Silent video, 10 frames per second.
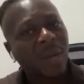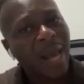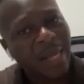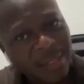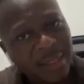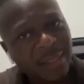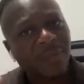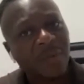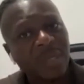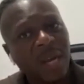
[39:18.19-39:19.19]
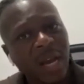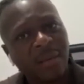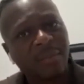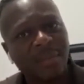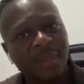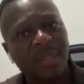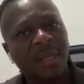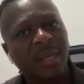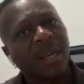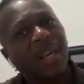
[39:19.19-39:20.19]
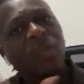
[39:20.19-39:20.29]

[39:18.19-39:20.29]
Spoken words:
ask a few times, can